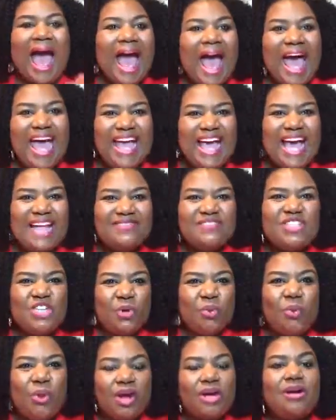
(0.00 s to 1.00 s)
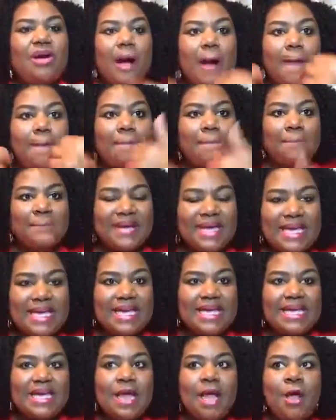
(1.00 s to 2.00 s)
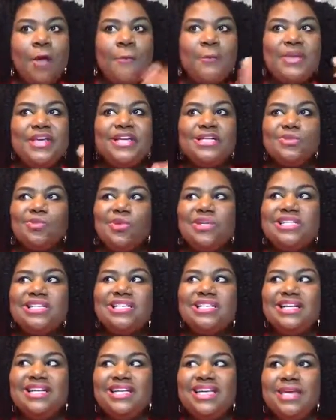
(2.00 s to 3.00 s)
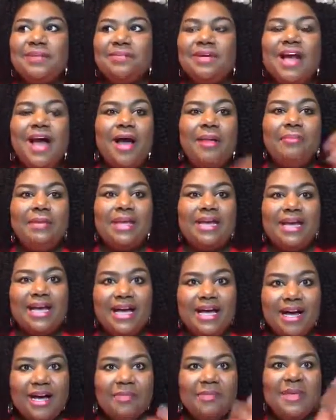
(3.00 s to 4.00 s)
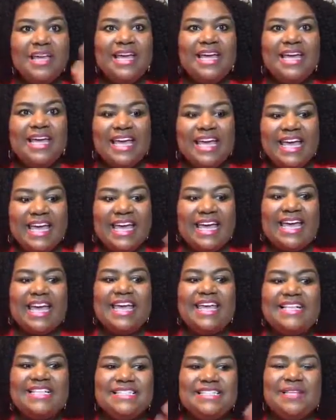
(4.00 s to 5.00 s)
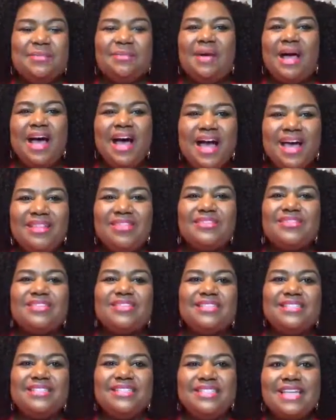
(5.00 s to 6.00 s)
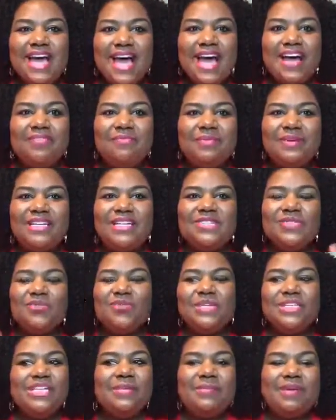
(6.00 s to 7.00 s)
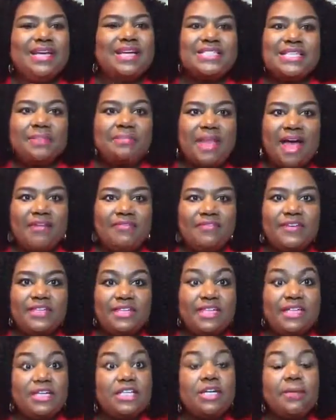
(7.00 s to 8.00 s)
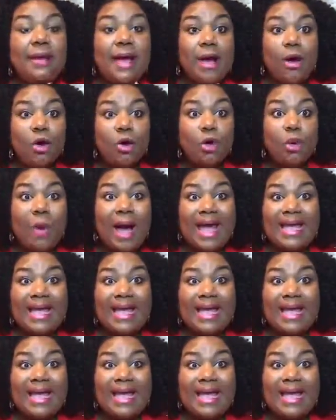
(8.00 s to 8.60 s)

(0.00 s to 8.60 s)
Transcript: I had to work on me, because what's going to keep coming up is some other stuff, but it's really because I'm not feeling good about who